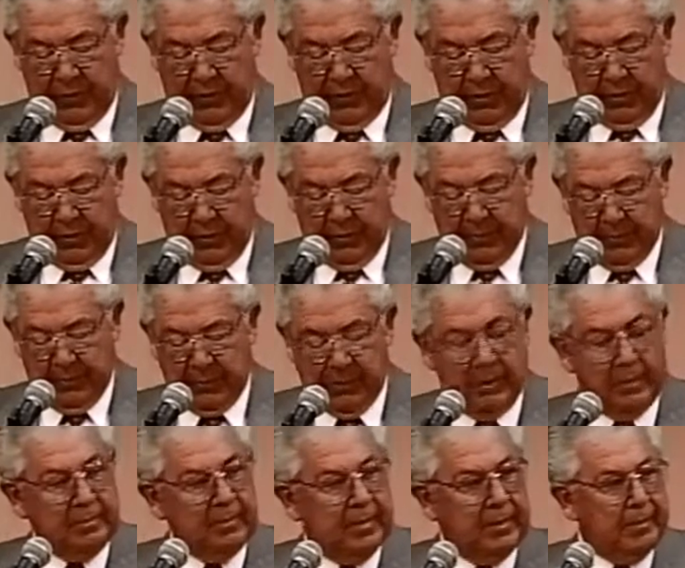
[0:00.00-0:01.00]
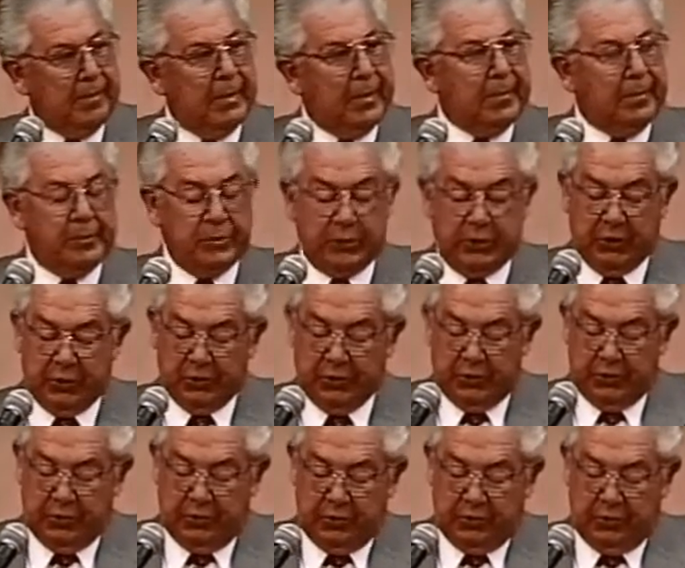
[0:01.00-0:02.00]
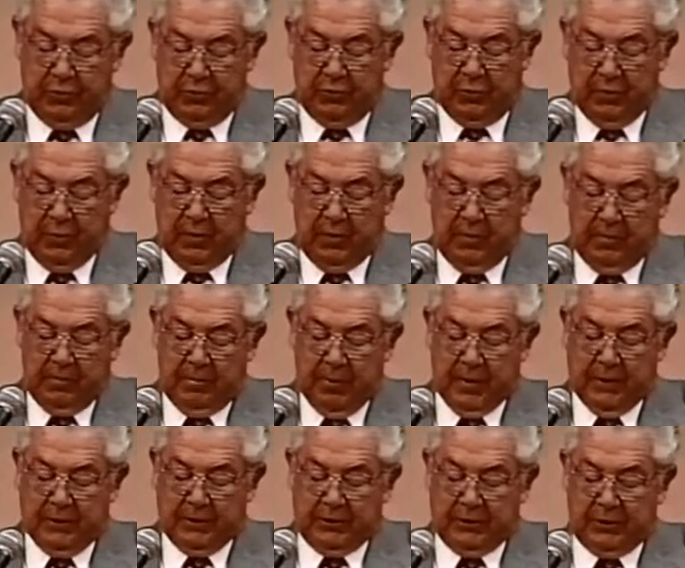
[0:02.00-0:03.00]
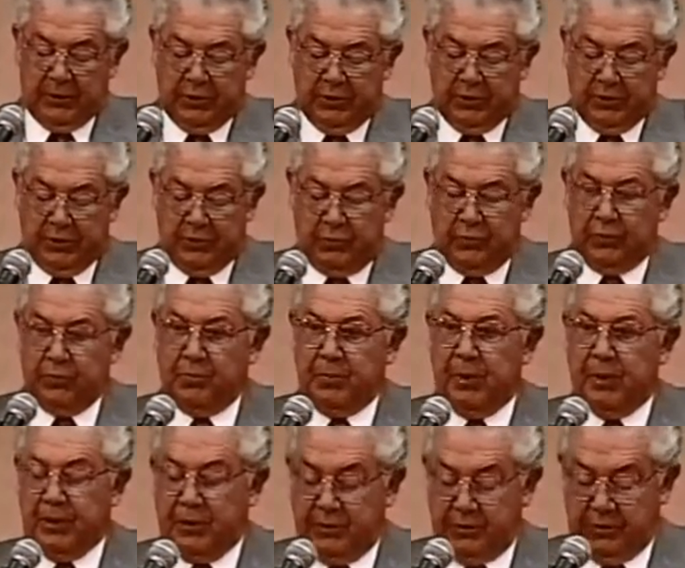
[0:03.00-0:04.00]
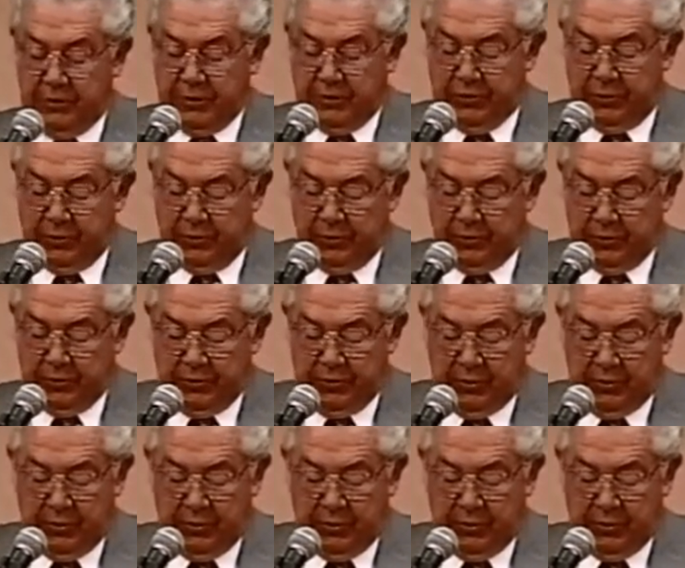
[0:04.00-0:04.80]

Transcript: arguments, I'm in a better position to make decisions which my constituents